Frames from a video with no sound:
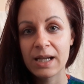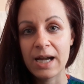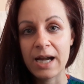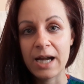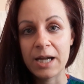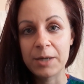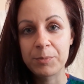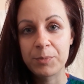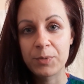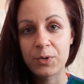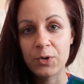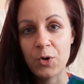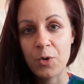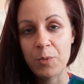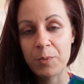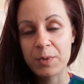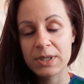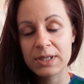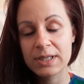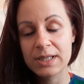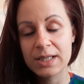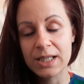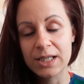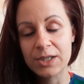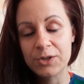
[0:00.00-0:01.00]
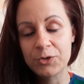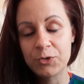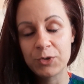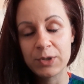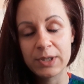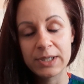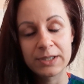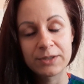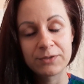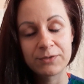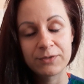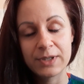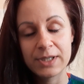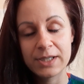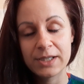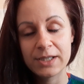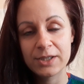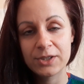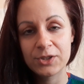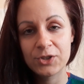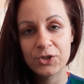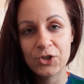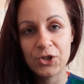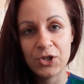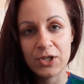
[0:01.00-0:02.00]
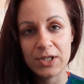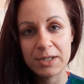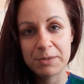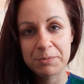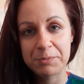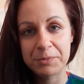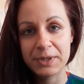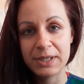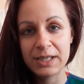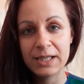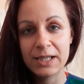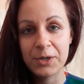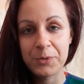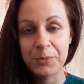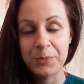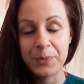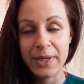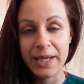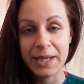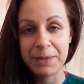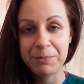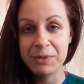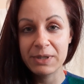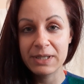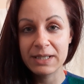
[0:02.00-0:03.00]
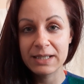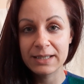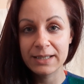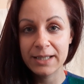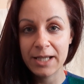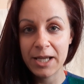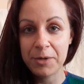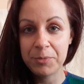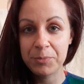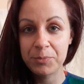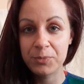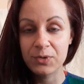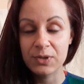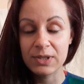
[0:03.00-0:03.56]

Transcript: I promise you it will just be a baby step,